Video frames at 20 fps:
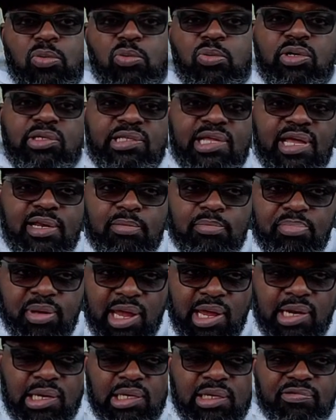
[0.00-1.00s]
Would that
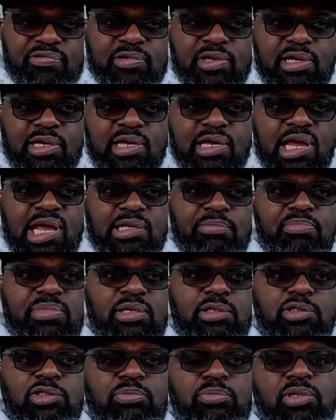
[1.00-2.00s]
bailiff have
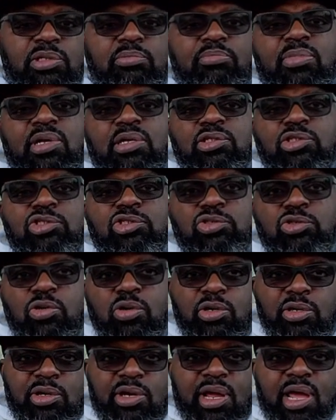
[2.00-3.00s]
been
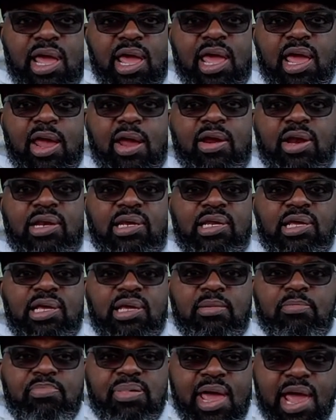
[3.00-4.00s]
stroking her hair and
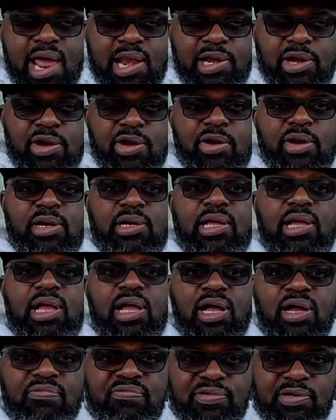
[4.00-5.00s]
patting her and
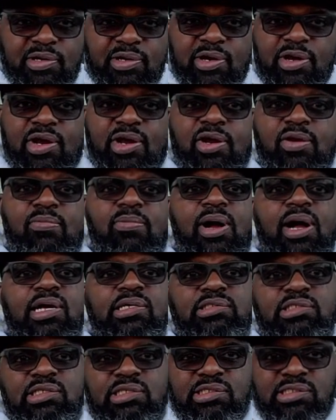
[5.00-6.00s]
comforting her while
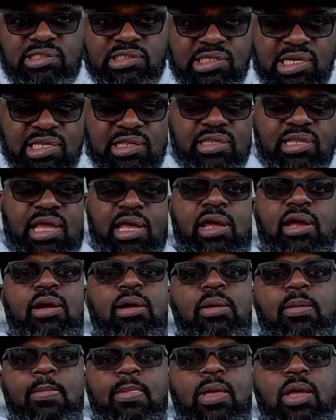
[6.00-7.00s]
she's sitting there?
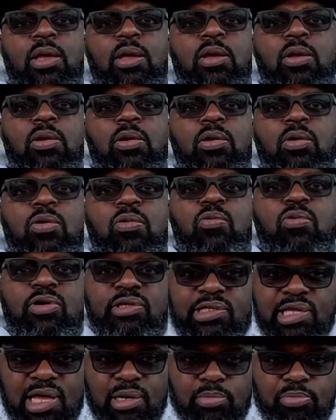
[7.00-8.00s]

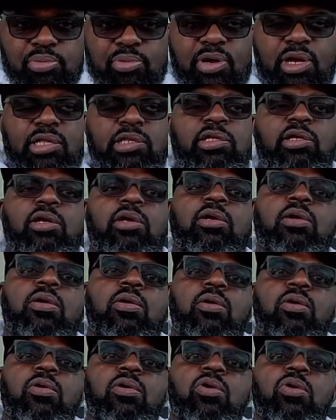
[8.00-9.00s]
Would that brother
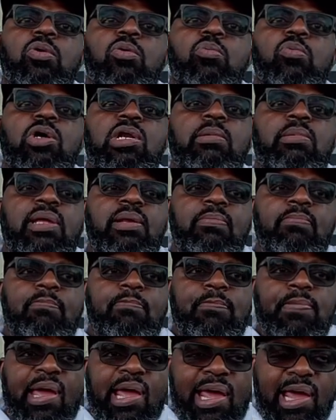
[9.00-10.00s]
would have been
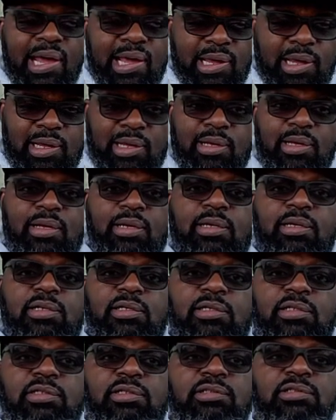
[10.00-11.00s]
begging
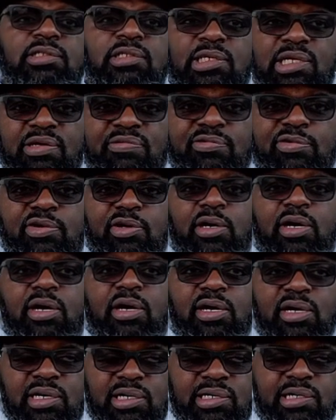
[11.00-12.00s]
to give her a
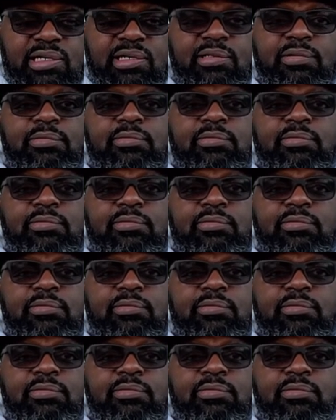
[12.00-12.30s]
hug